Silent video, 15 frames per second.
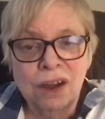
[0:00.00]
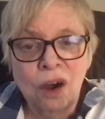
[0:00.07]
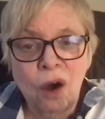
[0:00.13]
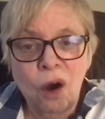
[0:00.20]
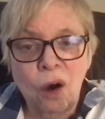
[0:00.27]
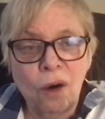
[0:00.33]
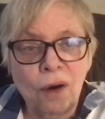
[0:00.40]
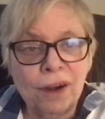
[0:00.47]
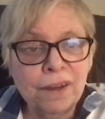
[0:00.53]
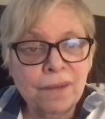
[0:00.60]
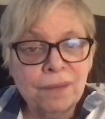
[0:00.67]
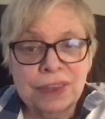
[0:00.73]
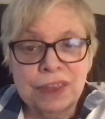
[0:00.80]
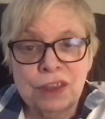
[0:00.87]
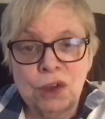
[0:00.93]
or
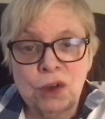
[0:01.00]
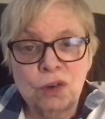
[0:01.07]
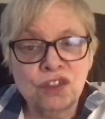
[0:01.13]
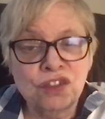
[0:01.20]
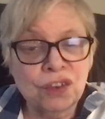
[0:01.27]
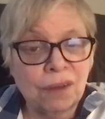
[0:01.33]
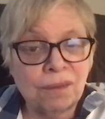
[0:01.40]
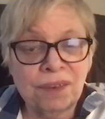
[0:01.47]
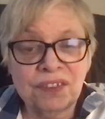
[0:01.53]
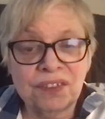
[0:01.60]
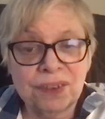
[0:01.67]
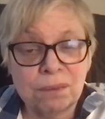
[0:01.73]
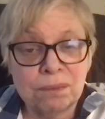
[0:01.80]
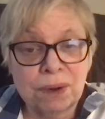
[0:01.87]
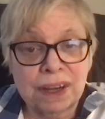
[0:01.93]
you shuffle
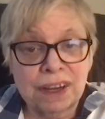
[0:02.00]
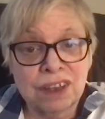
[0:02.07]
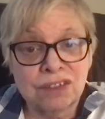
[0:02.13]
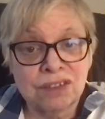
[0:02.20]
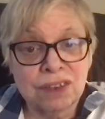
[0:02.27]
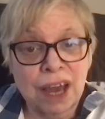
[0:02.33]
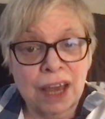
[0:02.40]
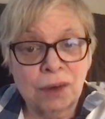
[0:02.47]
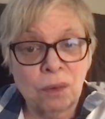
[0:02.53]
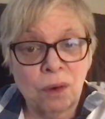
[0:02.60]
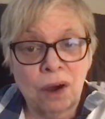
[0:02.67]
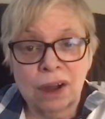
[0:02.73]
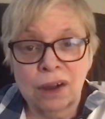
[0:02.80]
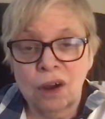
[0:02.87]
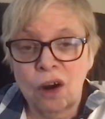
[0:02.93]
somebody's
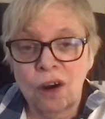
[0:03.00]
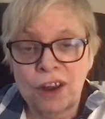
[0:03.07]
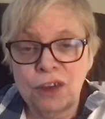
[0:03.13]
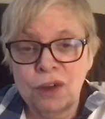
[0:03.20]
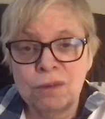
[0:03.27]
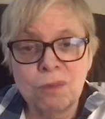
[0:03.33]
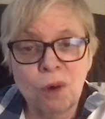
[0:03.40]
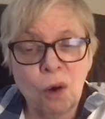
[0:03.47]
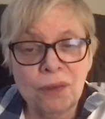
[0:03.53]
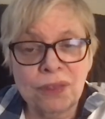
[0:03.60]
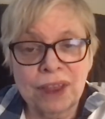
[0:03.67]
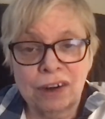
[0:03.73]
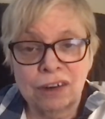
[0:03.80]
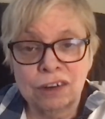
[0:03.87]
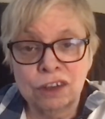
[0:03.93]
sidewalk, or you mow
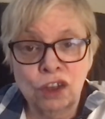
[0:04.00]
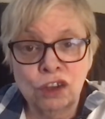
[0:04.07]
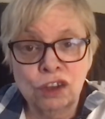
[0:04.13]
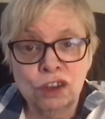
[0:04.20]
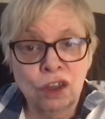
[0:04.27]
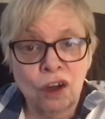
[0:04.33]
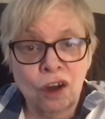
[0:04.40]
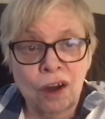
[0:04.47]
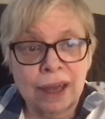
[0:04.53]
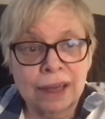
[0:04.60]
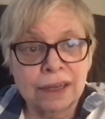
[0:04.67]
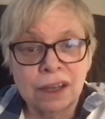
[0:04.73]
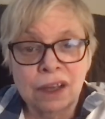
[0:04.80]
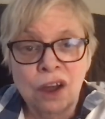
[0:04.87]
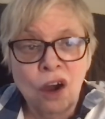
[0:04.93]
their lawn,
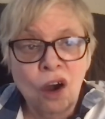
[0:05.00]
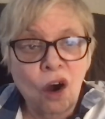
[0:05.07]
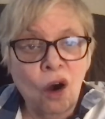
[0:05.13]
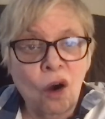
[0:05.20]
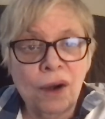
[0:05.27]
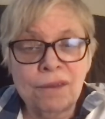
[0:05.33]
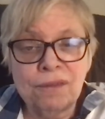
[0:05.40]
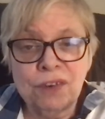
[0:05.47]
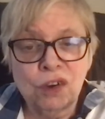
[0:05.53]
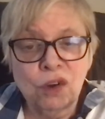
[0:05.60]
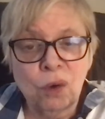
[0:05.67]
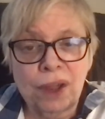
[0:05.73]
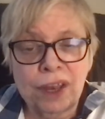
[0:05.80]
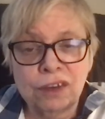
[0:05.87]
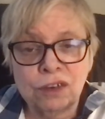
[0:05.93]
or if you're
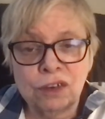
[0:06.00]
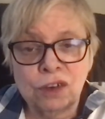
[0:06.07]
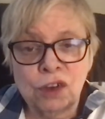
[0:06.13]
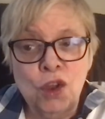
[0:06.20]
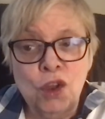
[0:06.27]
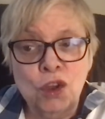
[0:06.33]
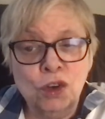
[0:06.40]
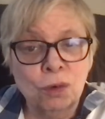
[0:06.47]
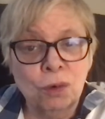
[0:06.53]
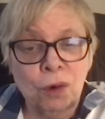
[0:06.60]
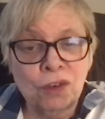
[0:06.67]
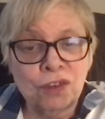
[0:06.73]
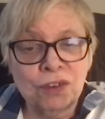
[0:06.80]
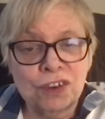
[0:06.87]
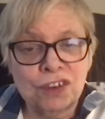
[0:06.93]
going
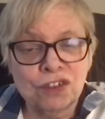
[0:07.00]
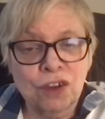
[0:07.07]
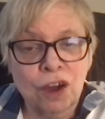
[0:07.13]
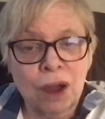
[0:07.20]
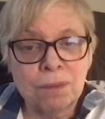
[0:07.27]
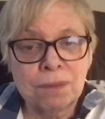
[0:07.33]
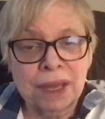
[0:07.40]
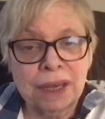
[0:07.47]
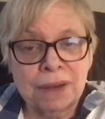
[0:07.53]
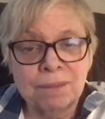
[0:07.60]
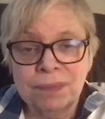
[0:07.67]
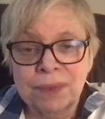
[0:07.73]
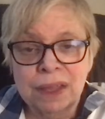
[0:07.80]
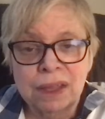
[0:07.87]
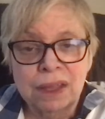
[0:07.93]
grocery shopping,
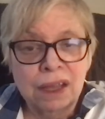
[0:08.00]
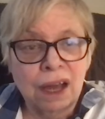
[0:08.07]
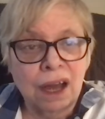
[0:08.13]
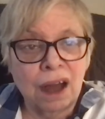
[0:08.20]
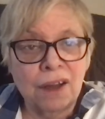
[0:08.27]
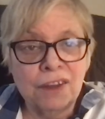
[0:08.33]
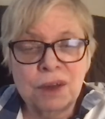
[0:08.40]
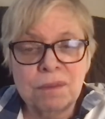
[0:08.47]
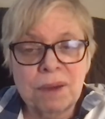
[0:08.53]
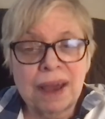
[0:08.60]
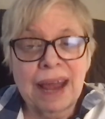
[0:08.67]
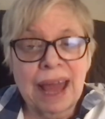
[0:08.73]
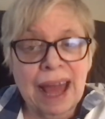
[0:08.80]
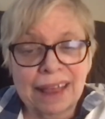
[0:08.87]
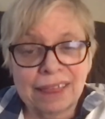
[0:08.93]
uh, you might
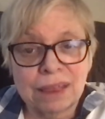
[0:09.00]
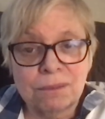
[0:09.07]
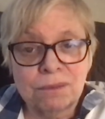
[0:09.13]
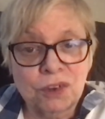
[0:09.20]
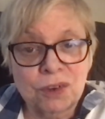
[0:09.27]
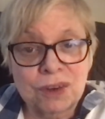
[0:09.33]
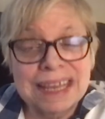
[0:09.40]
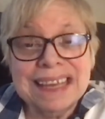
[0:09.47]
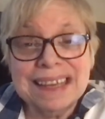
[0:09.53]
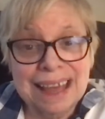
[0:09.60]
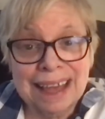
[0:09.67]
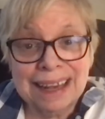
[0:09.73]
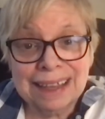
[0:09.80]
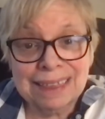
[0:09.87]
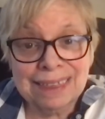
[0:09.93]
ask them, Do you need
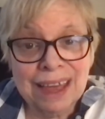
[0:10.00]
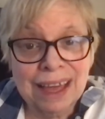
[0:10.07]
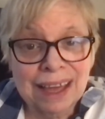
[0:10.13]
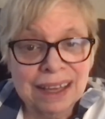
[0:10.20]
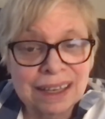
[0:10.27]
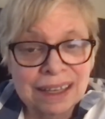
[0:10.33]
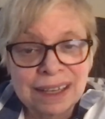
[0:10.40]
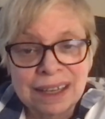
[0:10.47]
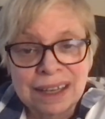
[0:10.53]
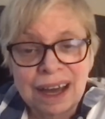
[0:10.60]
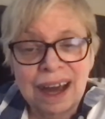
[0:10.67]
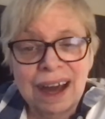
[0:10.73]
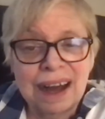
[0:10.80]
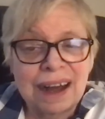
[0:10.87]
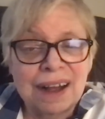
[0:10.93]
anything?
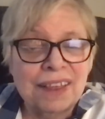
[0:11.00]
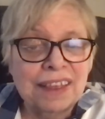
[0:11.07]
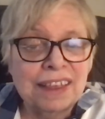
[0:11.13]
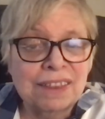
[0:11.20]
Uh,